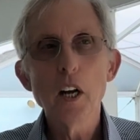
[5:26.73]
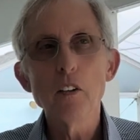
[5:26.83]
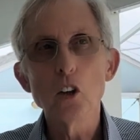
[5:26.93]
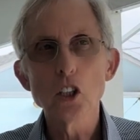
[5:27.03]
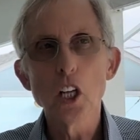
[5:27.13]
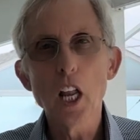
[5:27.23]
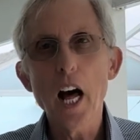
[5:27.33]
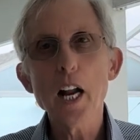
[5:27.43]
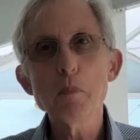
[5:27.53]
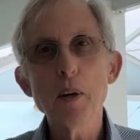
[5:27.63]
there's a
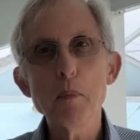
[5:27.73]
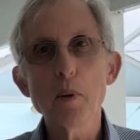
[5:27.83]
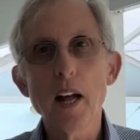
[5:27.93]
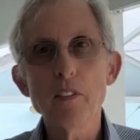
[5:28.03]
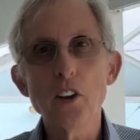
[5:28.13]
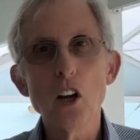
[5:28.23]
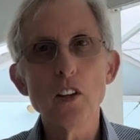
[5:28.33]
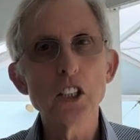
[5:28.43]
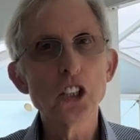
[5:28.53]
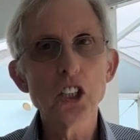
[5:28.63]
lot of people out there
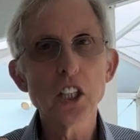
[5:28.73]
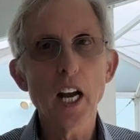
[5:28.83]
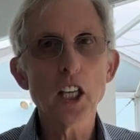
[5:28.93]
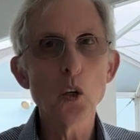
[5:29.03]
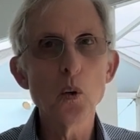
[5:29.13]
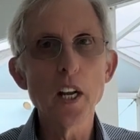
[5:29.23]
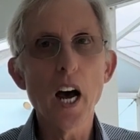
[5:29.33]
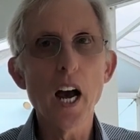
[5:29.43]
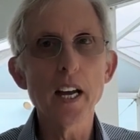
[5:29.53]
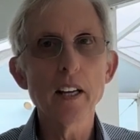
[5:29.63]
that's just like you and
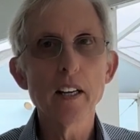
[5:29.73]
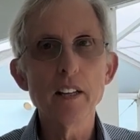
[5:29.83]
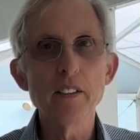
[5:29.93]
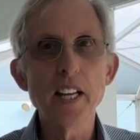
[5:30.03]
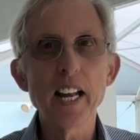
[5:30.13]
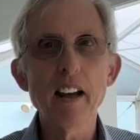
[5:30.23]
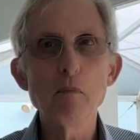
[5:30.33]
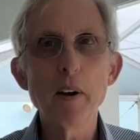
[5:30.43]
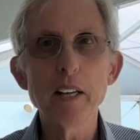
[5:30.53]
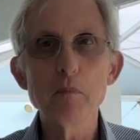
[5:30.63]
I that have
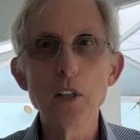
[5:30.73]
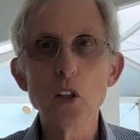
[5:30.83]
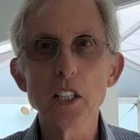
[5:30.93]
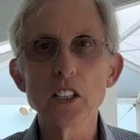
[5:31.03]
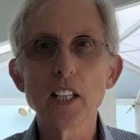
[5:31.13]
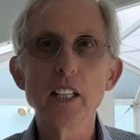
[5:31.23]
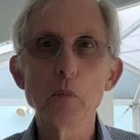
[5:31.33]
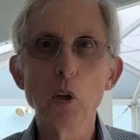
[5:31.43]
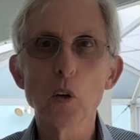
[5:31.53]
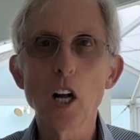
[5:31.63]
made millions in the
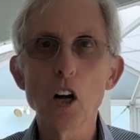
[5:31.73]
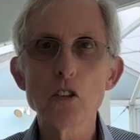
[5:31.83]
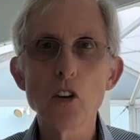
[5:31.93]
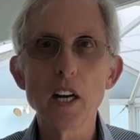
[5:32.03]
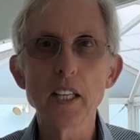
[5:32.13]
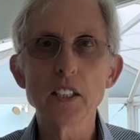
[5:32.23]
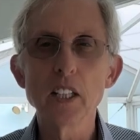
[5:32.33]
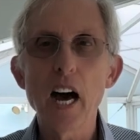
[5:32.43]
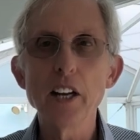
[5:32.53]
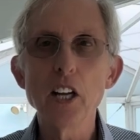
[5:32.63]
blue collar trades.
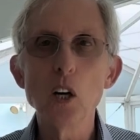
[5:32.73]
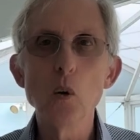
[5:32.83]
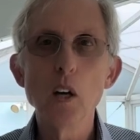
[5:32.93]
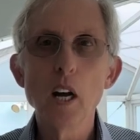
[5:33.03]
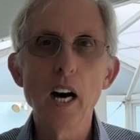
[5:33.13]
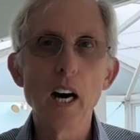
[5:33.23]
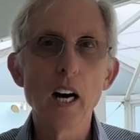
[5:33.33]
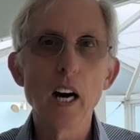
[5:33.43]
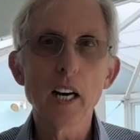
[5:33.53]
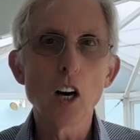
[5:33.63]
I know
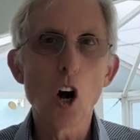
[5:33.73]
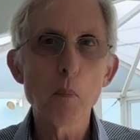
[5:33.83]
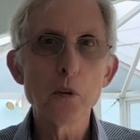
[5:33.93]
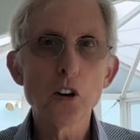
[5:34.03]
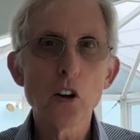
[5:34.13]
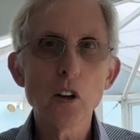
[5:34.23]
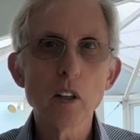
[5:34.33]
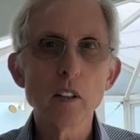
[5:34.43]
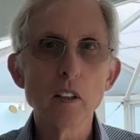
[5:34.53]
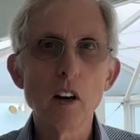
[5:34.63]
a carpenter,
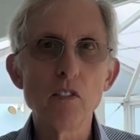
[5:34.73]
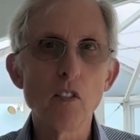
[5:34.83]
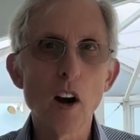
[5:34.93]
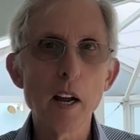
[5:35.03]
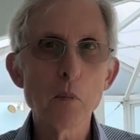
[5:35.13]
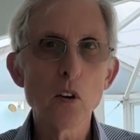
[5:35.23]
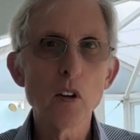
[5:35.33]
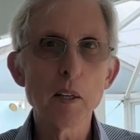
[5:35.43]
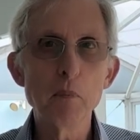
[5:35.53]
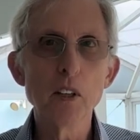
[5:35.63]
a framer,
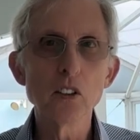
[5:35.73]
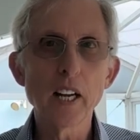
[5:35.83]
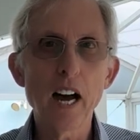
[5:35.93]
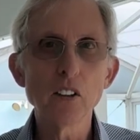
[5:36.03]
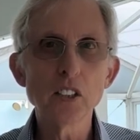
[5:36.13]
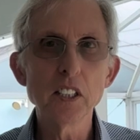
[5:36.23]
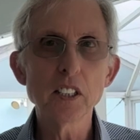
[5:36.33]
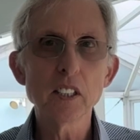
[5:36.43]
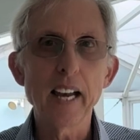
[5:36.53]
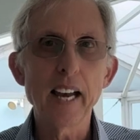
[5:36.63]
he builds
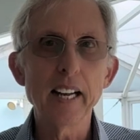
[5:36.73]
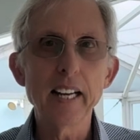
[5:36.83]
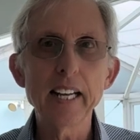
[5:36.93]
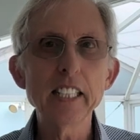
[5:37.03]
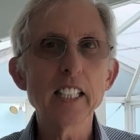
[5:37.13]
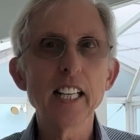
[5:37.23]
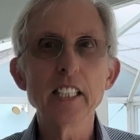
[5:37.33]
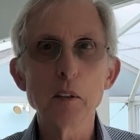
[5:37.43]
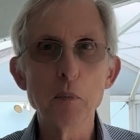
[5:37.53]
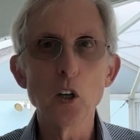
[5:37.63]
houses, and he
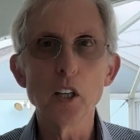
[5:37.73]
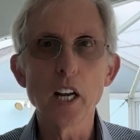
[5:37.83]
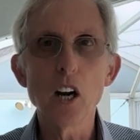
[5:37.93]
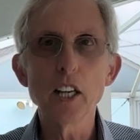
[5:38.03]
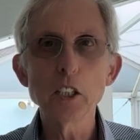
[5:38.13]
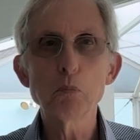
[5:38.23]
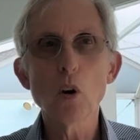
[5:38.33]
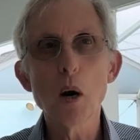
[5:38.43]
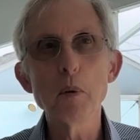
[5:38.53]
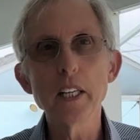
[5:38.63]
is a millionaire. He's
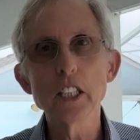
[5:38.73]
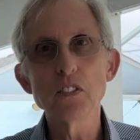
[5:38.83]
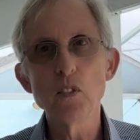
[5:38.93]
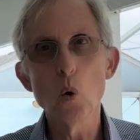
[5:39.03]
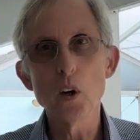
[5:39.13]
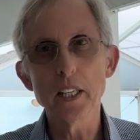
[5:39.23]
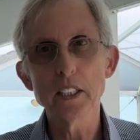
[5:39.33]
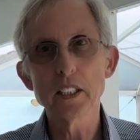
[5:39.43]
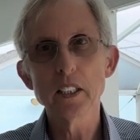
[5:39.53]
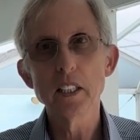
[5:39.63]
probably in his
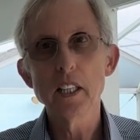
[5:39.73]
40s.